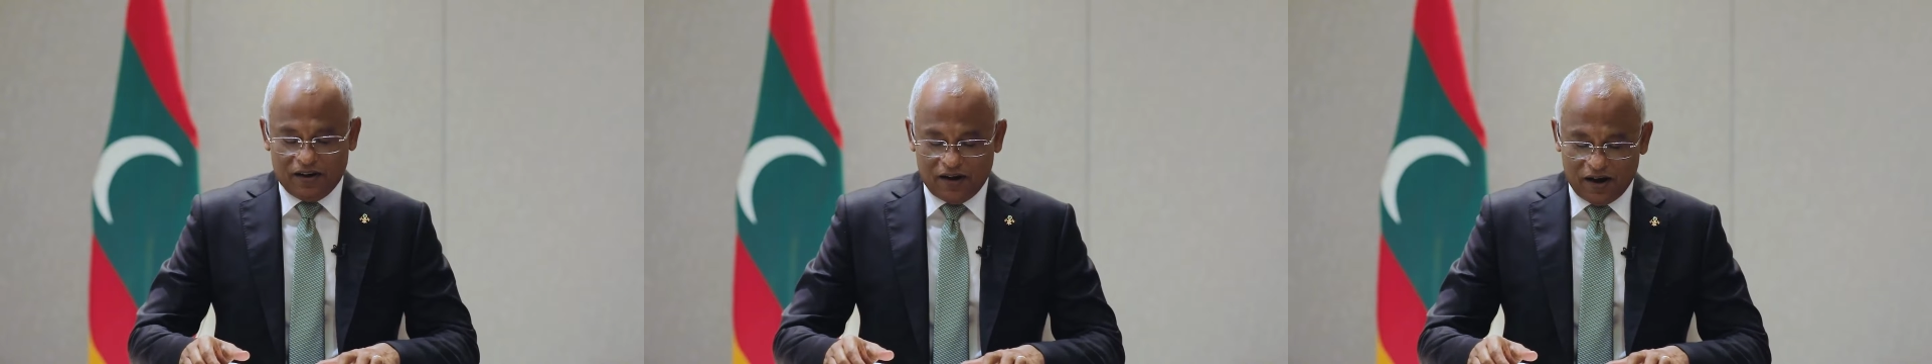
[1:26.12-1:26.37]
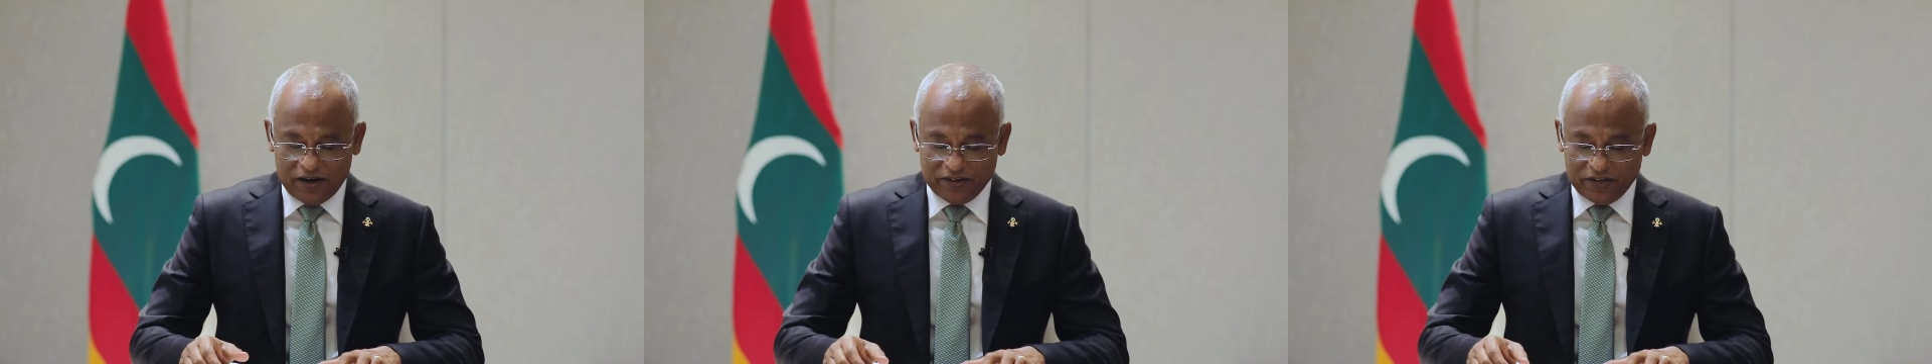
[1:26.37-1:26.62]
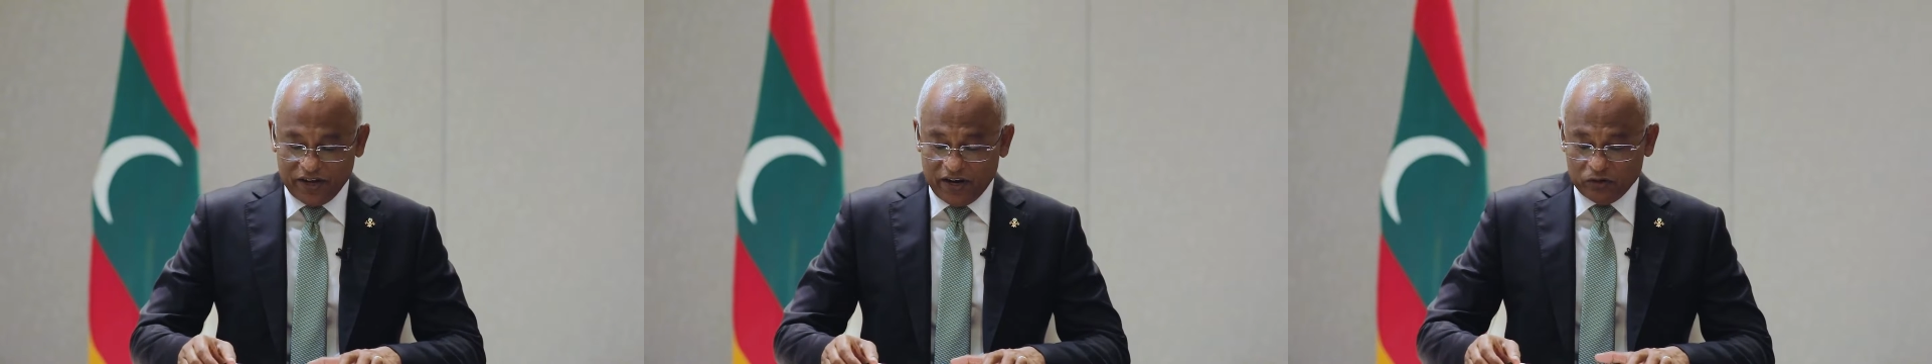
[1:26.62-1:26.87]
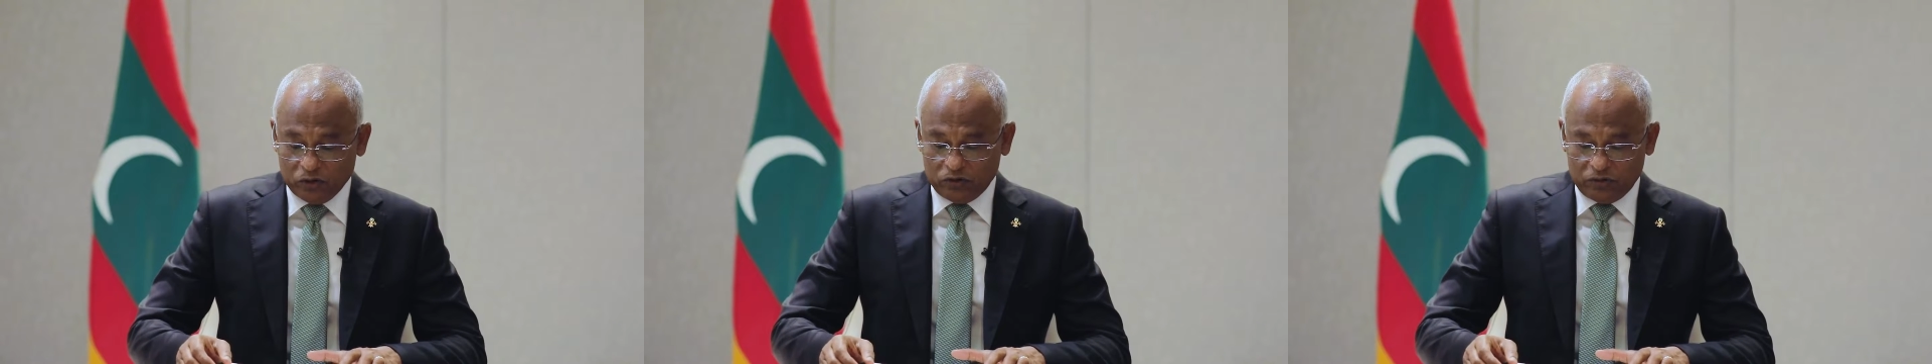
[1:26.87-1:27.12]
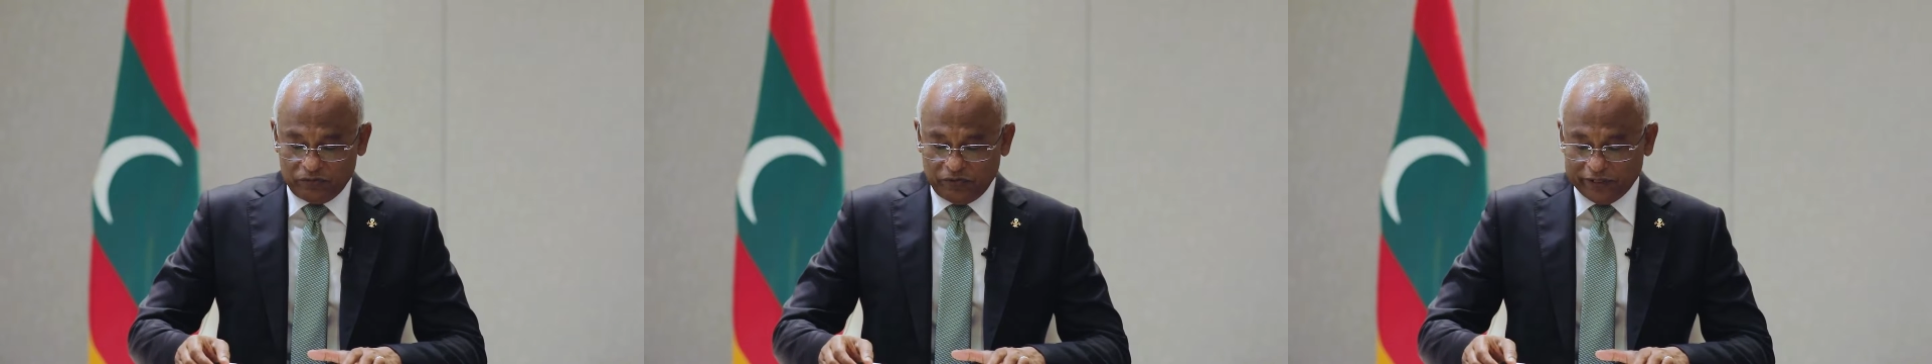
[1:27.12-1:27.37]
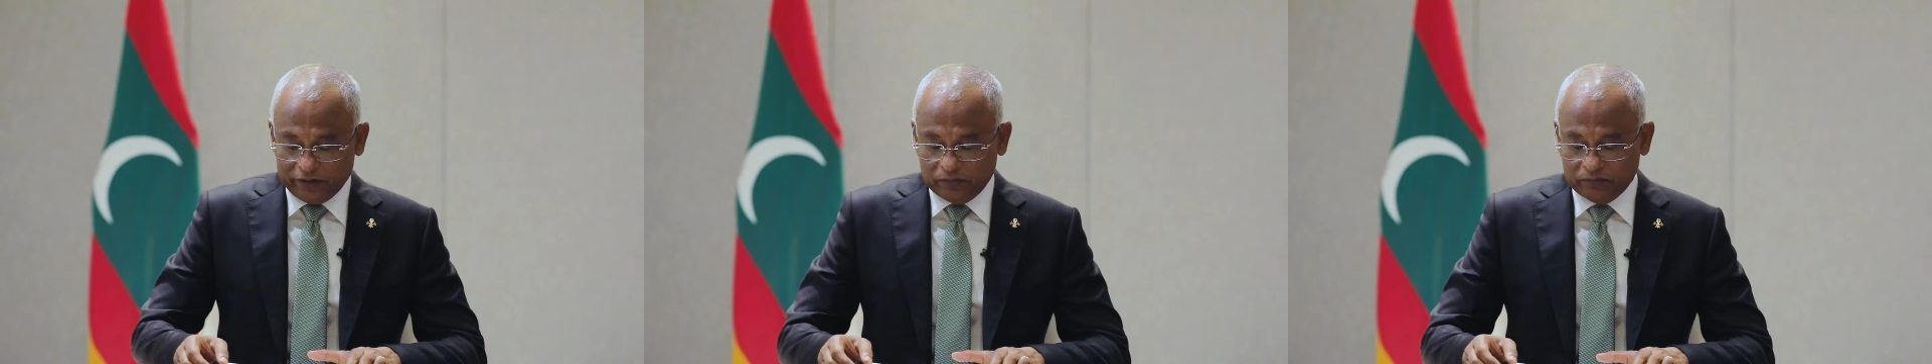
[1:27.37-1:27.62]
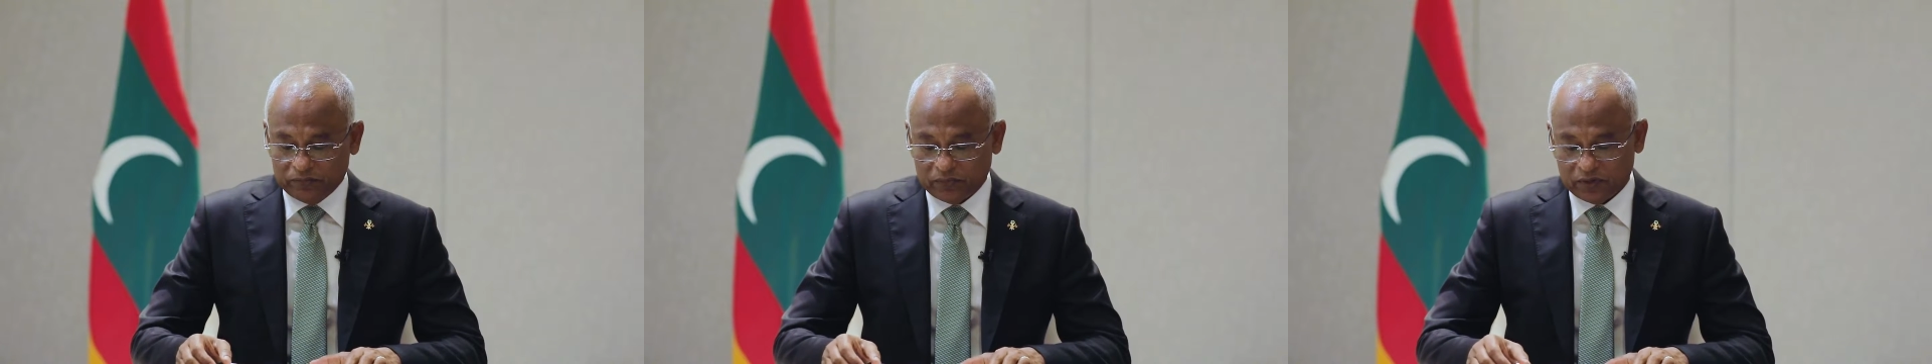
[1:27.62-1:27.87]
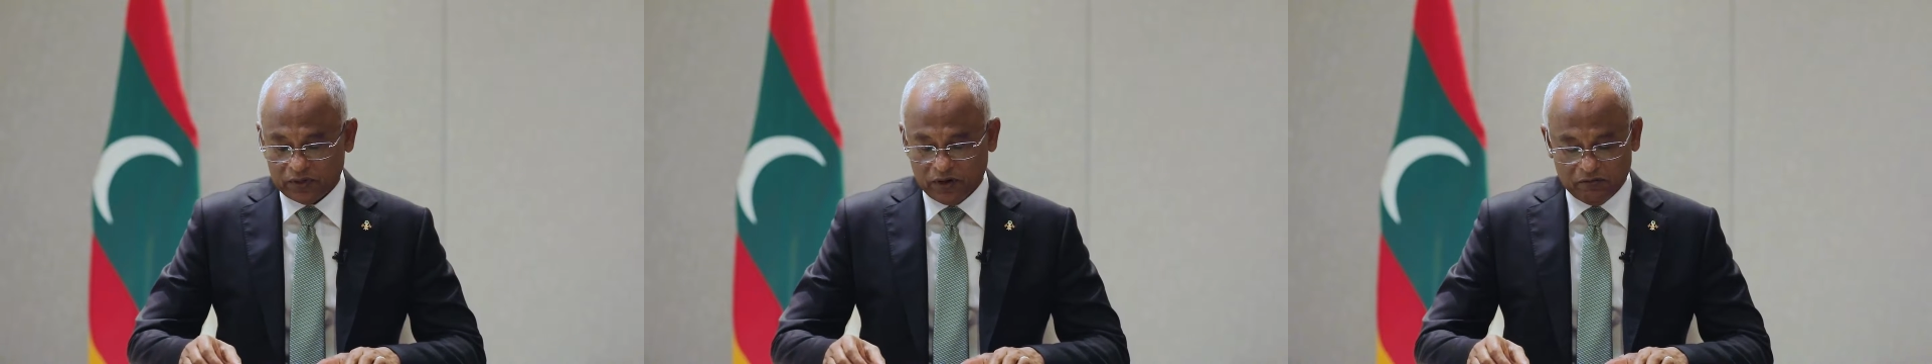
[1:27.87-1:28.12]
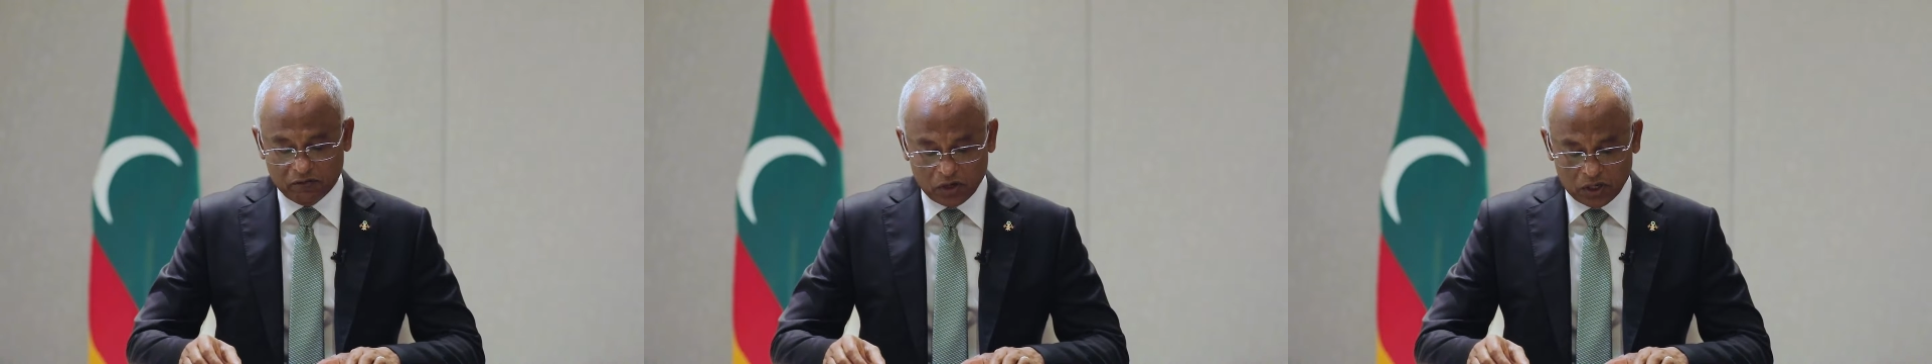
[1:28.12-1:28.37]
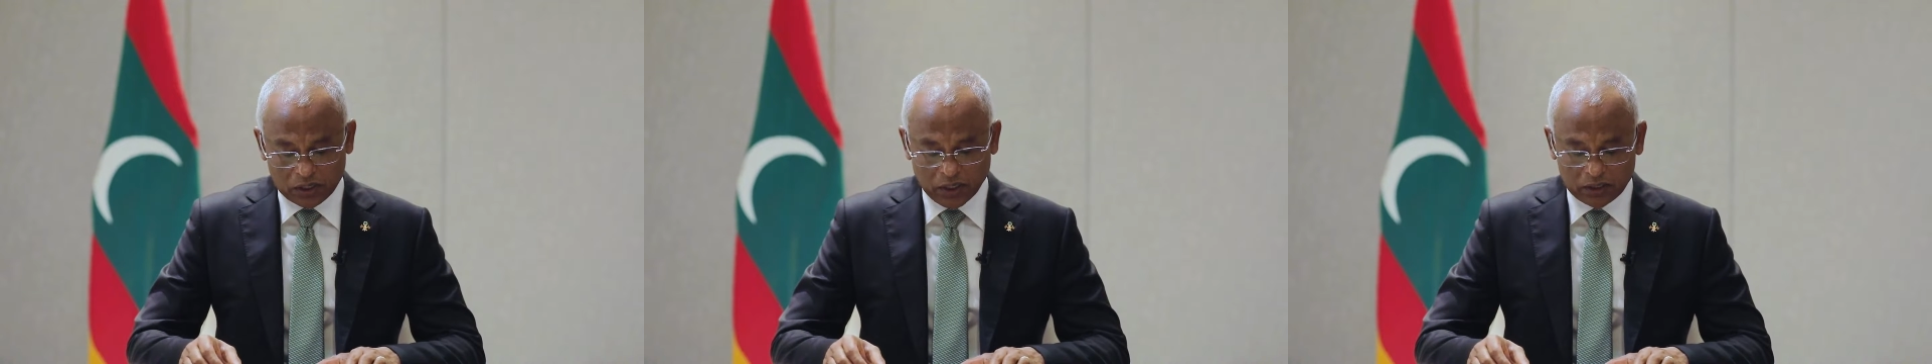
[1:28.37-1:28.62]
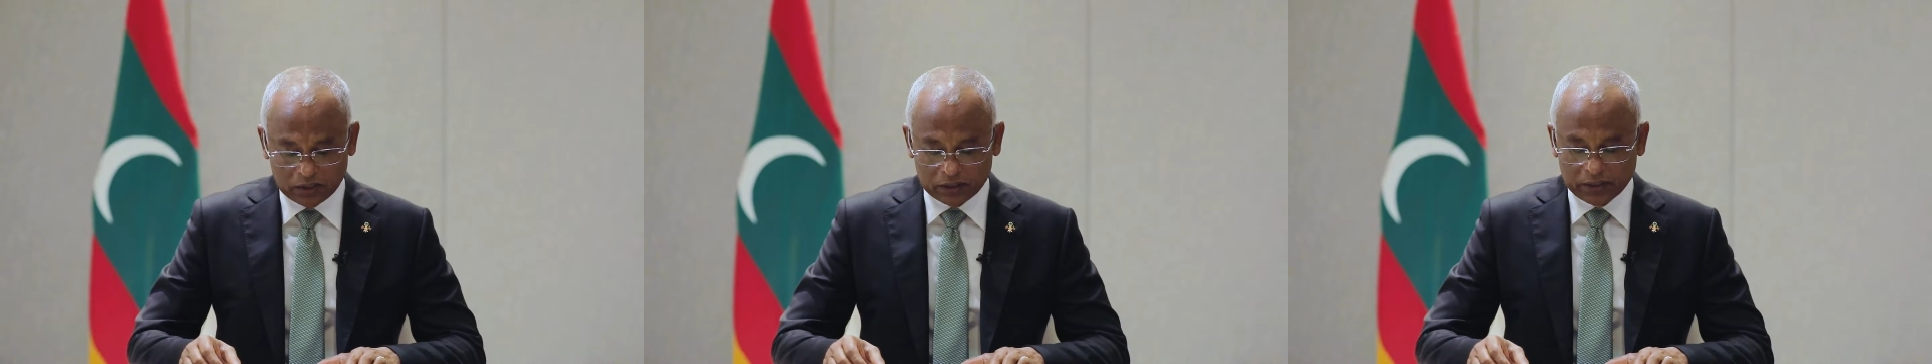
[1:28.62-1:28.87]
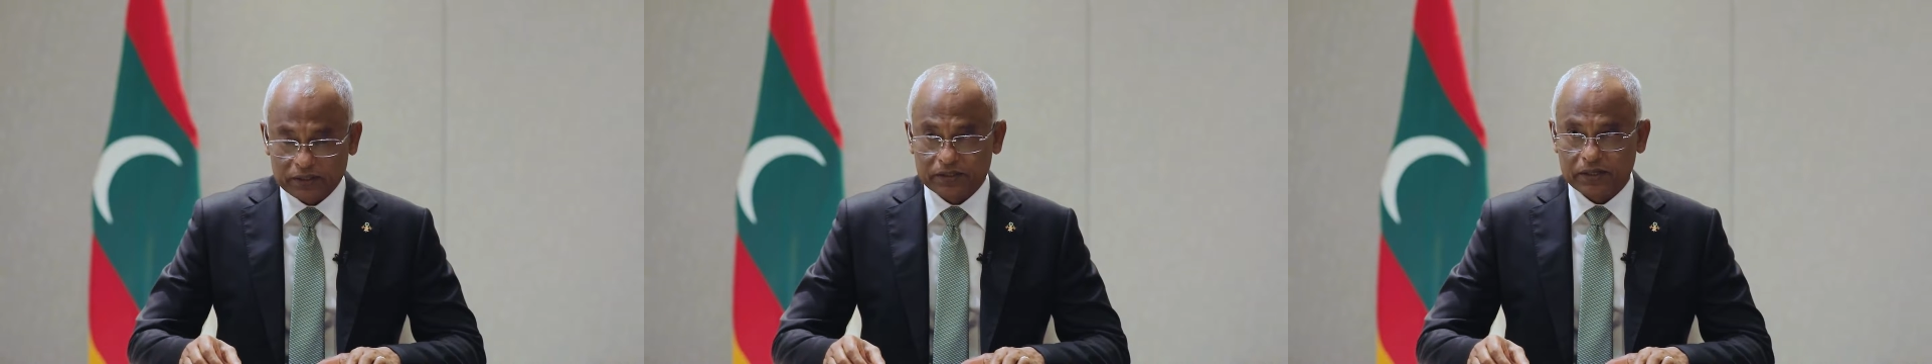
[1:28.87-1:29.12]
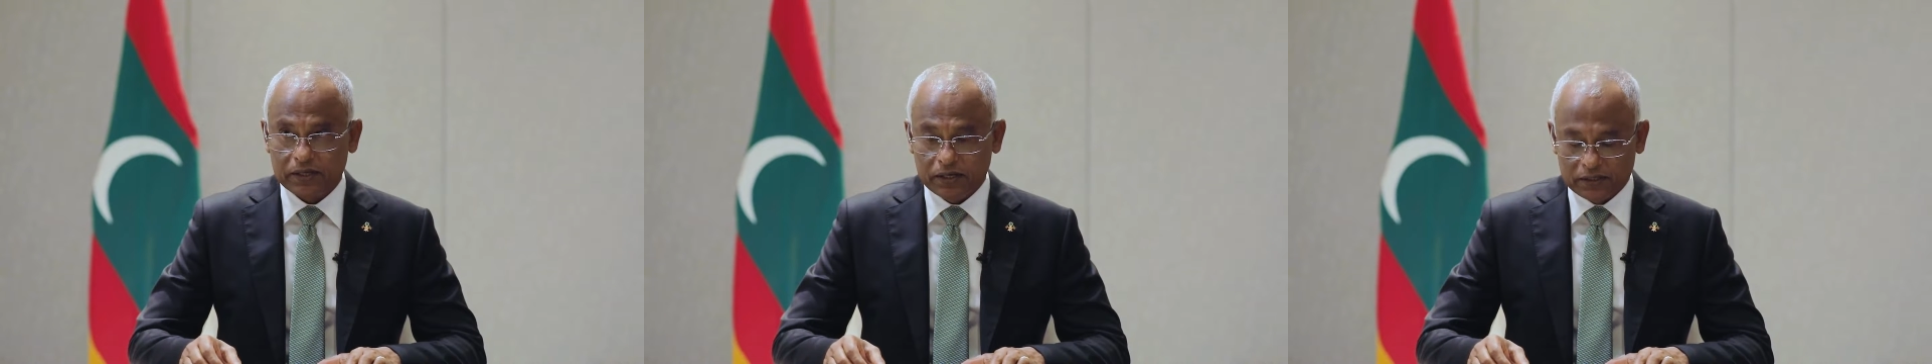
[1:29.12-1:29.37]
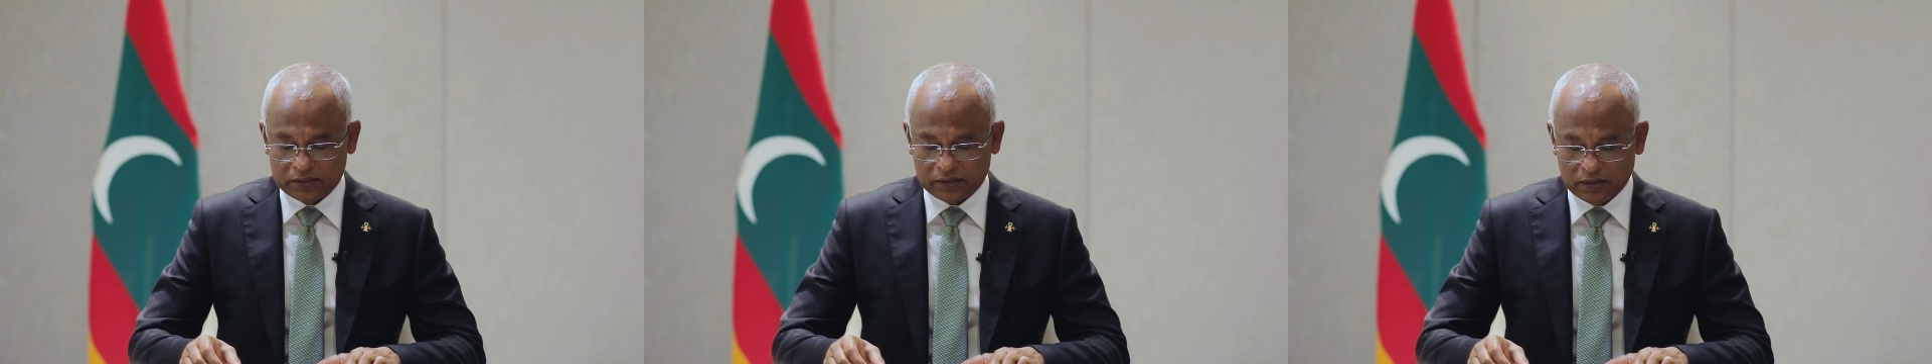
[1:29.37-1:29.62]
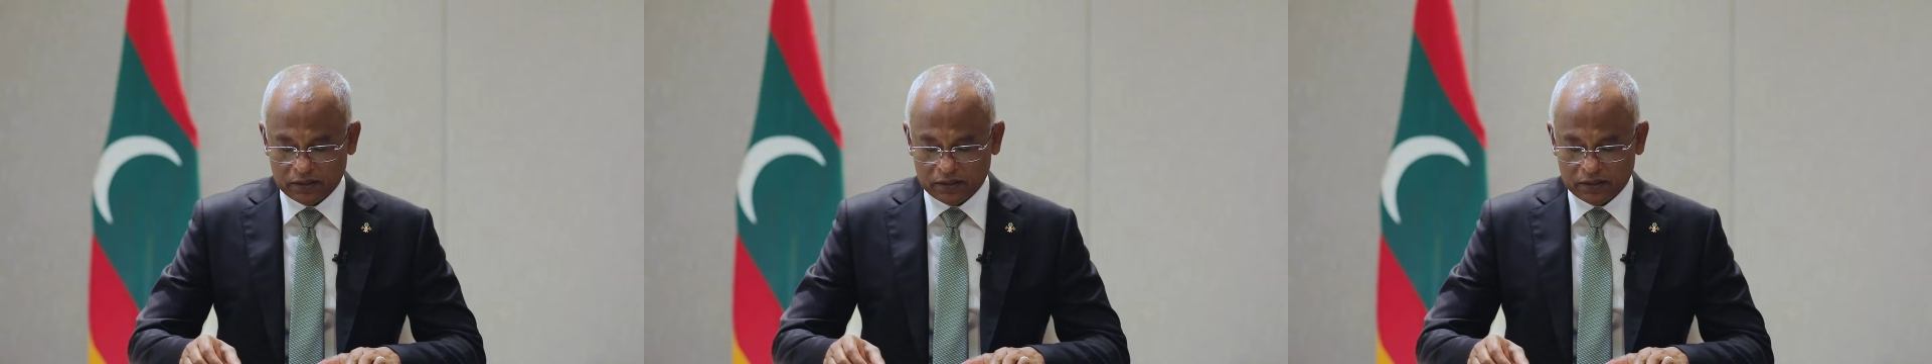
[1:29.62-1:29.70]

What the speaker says: I dare not fathom a world that exceeds